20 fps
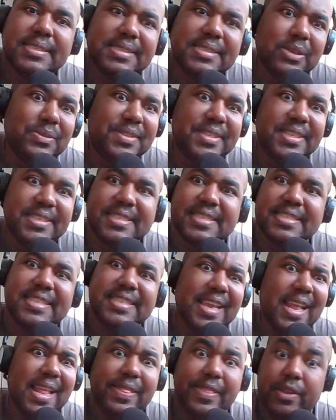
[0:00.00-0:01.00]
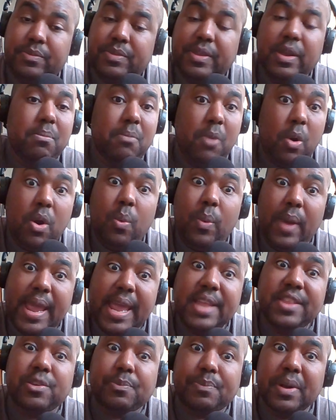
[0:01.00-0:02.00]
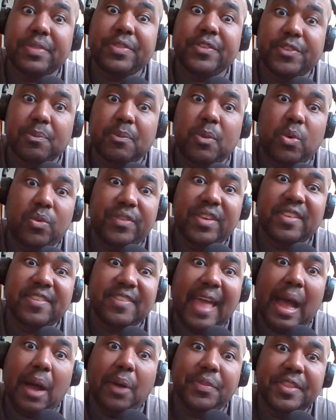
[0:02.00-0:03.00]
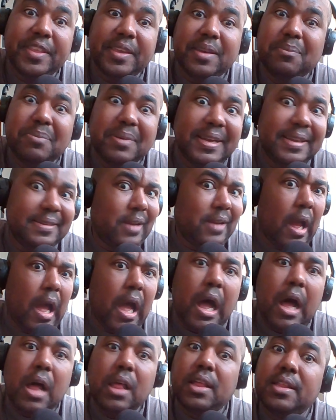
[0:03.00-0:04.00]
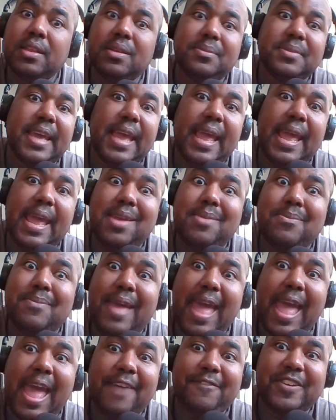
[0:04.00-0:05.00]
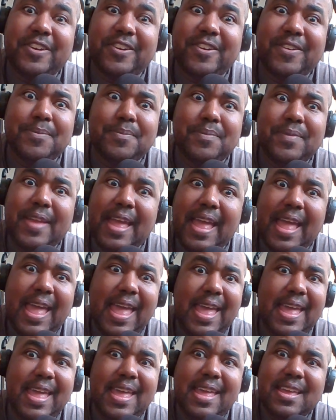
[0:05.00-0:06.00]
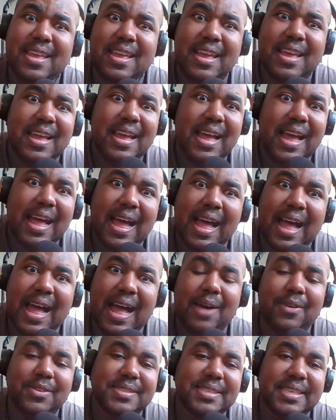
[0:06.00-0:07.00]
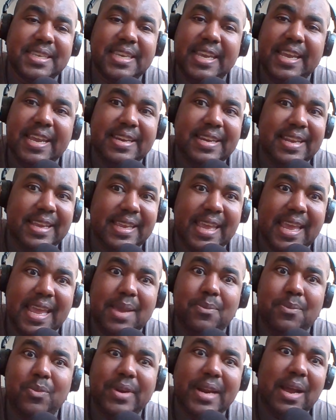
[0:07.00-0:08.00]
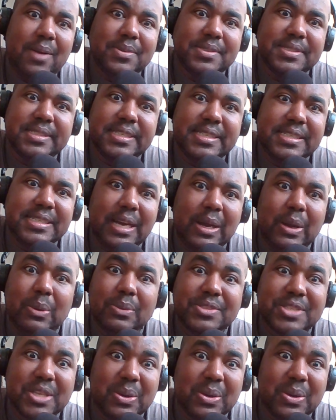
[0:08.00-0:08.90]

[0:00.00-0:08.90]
So this is it. There, there are more Wayans Brothers movies out there, but all of them came after I was a kid. They came when I was an adult.